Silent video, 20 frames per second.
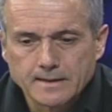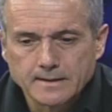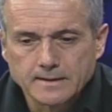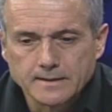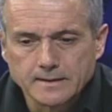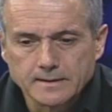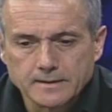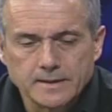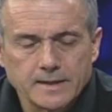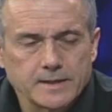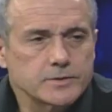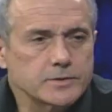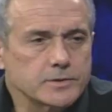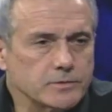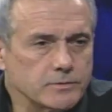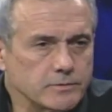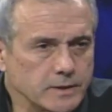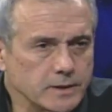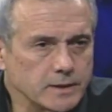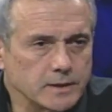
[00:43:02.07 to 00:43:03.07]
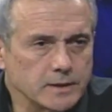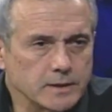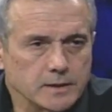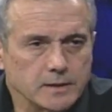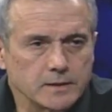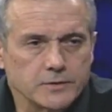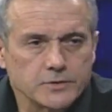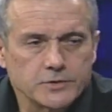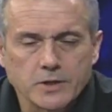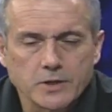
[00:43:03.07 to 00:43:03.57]
Uh, history,
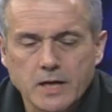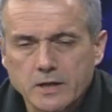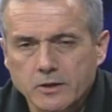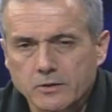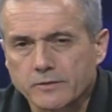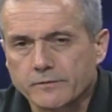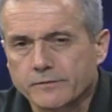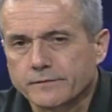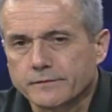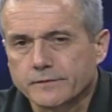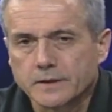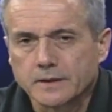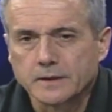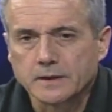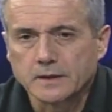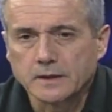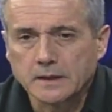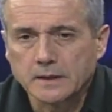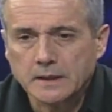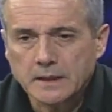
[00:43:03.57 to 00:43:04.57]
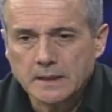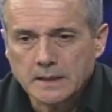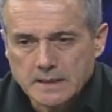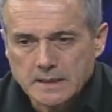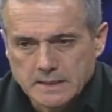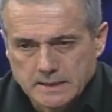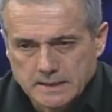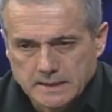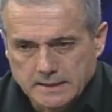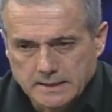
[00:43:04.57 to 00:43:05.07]
uh, geography, uh,
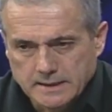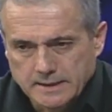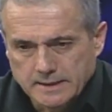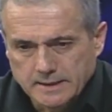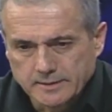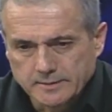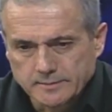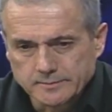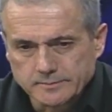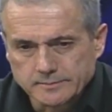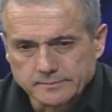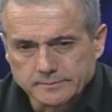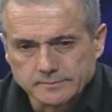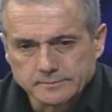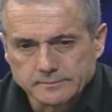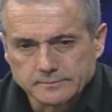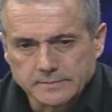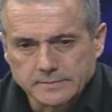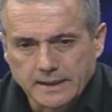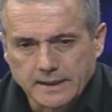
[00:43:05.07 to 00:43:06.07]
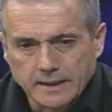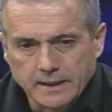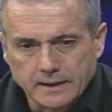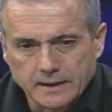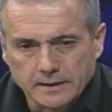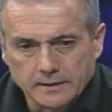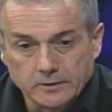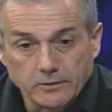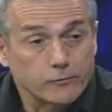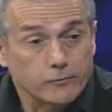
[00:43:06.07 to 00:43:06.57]
um,
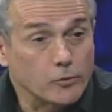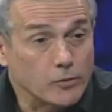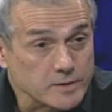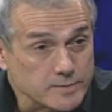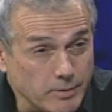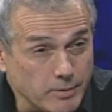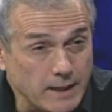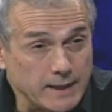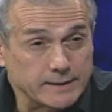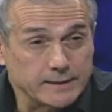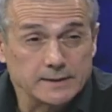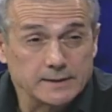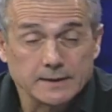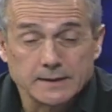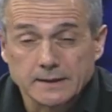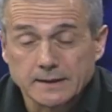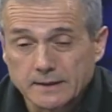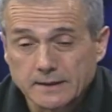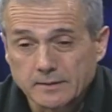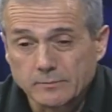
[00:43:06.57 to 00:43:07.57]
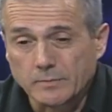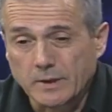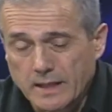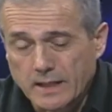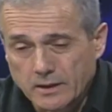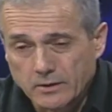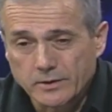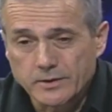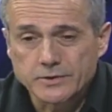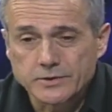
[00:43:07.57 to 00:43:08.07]
and of course botany and
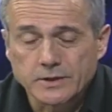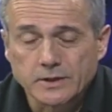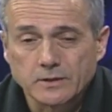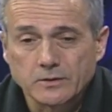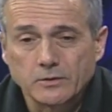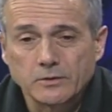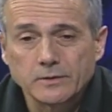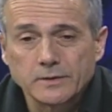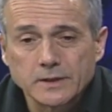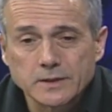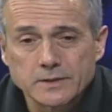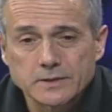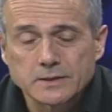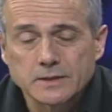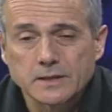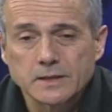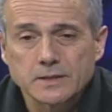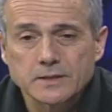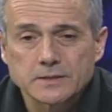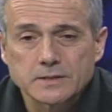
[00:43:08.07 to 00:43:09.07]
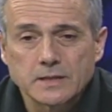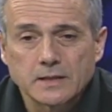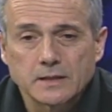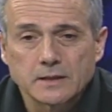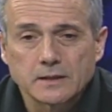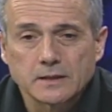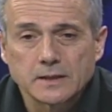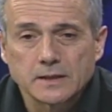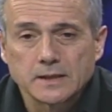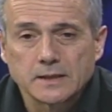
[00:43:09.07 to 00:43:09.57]
biology. All these things
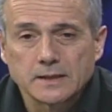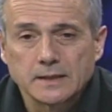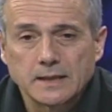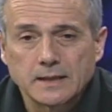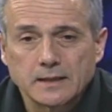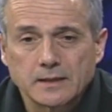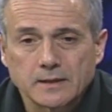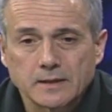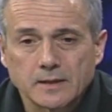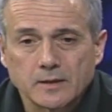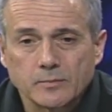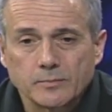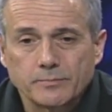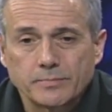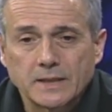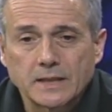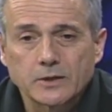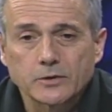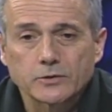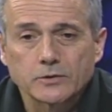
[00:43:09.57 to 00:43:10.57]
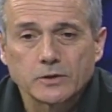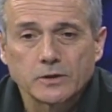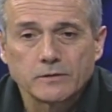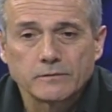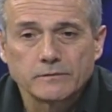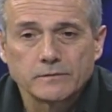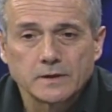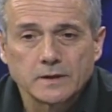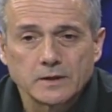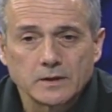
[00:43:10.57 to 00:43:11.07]
are, uh, are a part
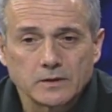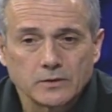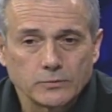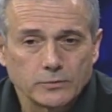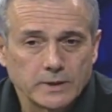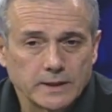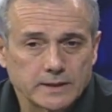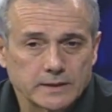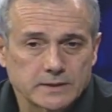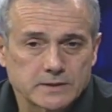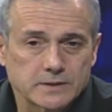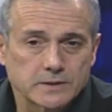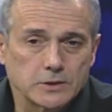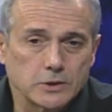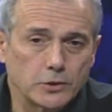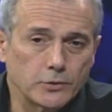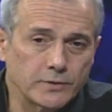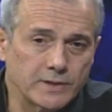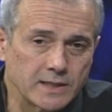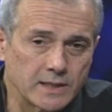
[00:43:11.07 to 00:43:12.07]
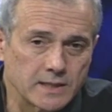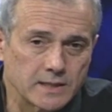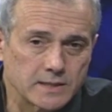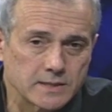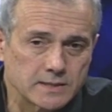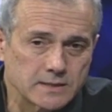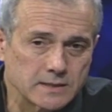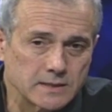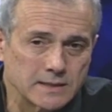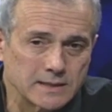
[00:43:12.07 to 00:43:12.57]
of uh, what's known
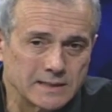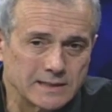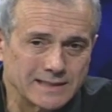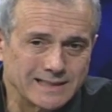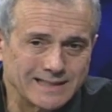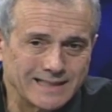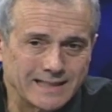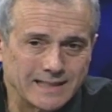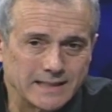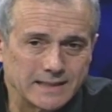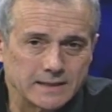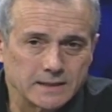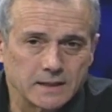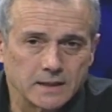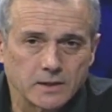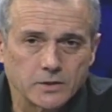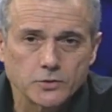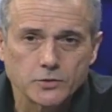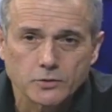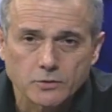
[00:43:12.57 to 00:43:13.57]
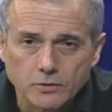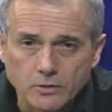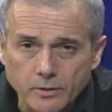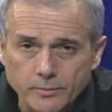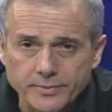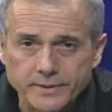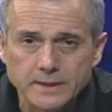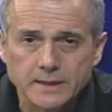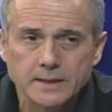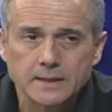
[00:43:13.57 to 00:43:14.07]
as uh, a
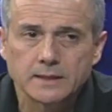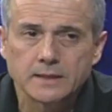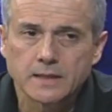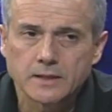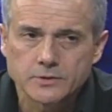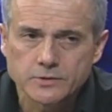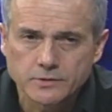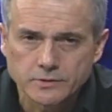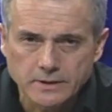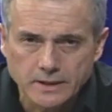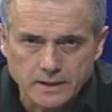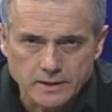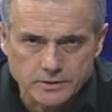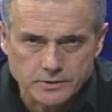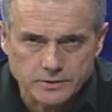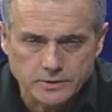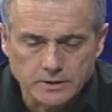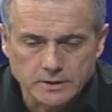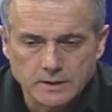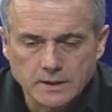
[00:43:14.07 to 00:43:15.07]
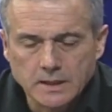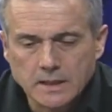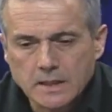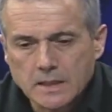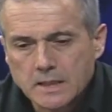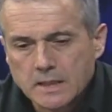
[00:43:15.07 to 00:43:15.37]
European education.